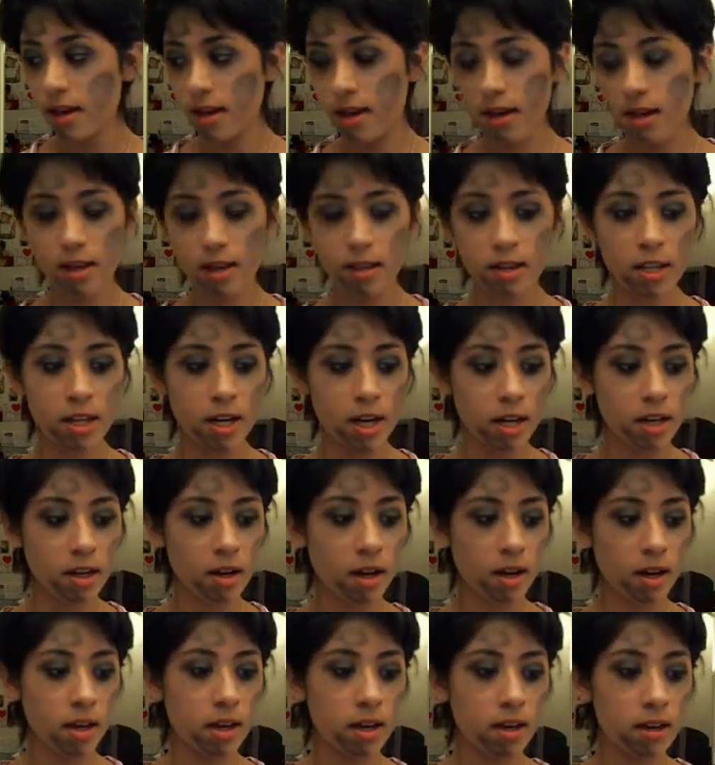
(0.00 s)
And then I
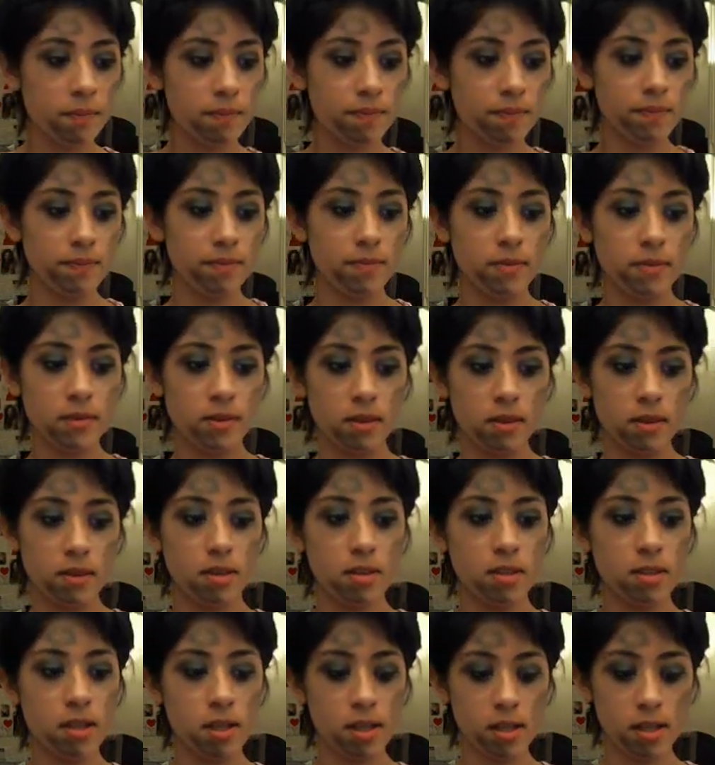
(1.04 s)
got
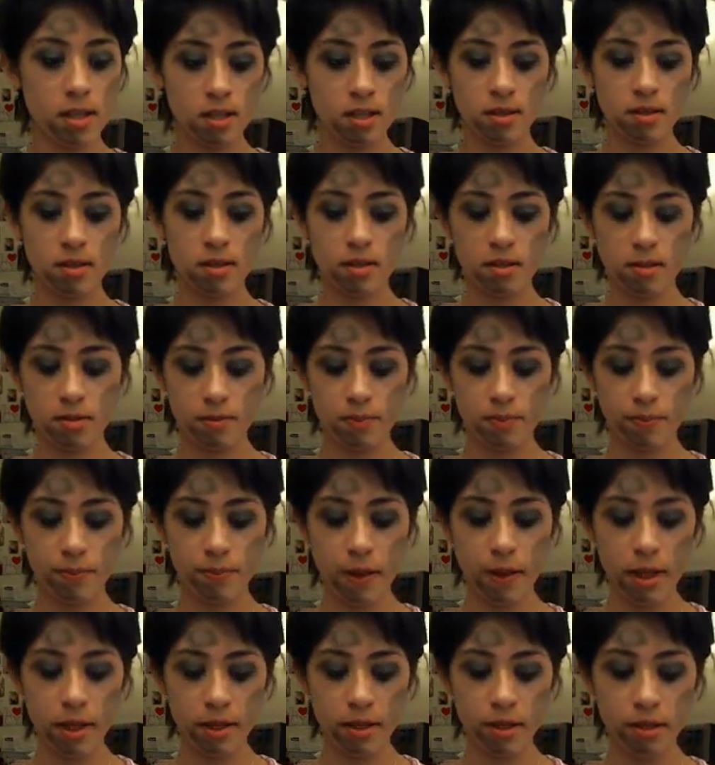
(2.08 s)
this
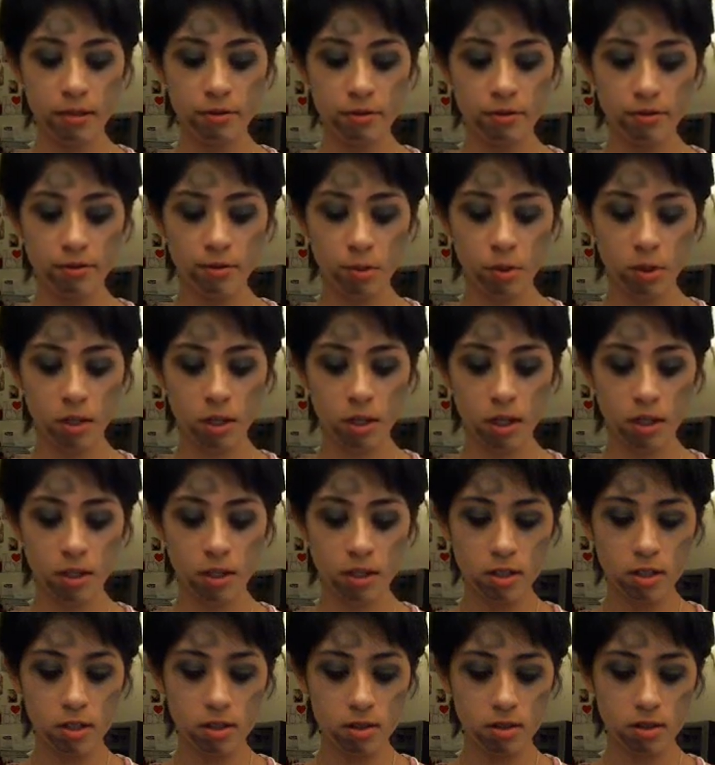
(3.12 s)
palette of 4
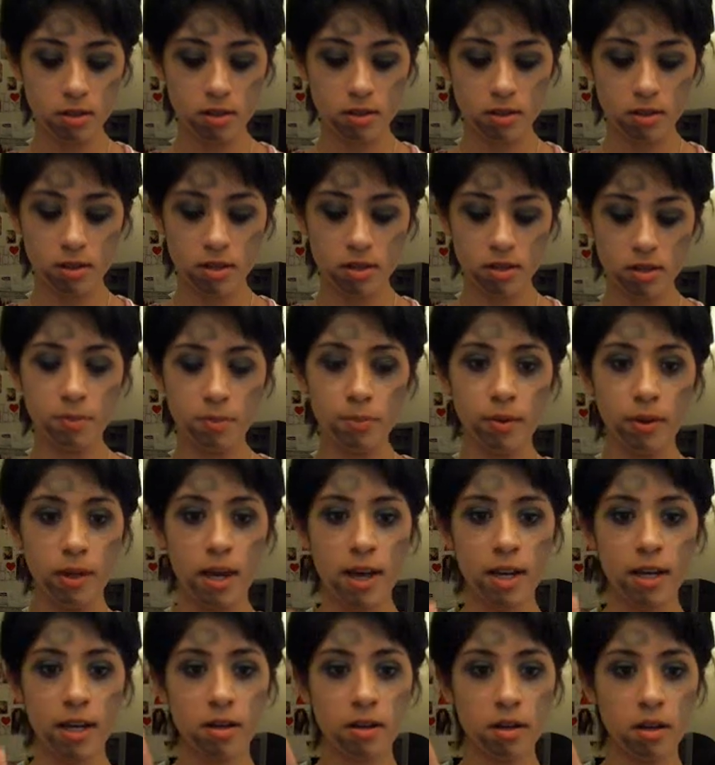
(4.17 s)
colors. This is the
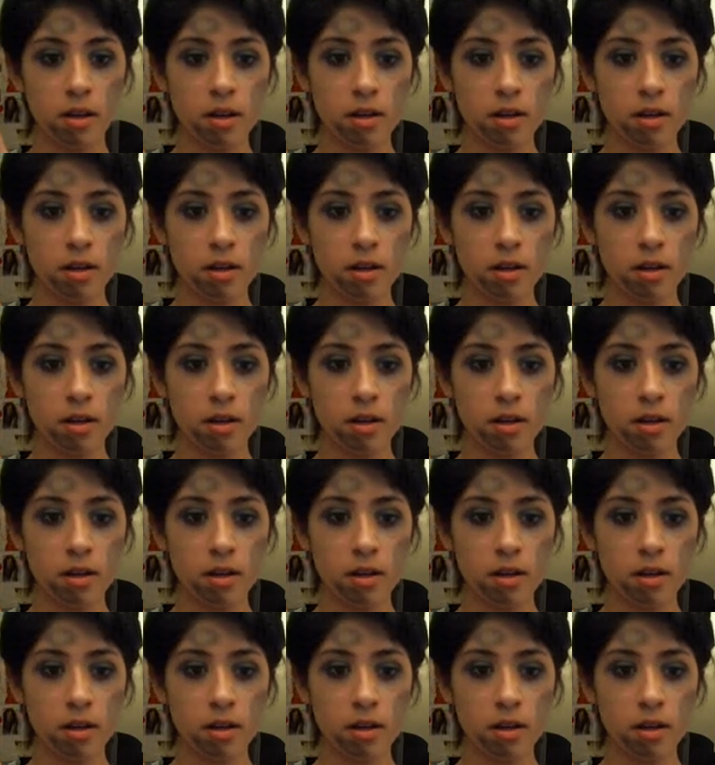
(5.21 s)
black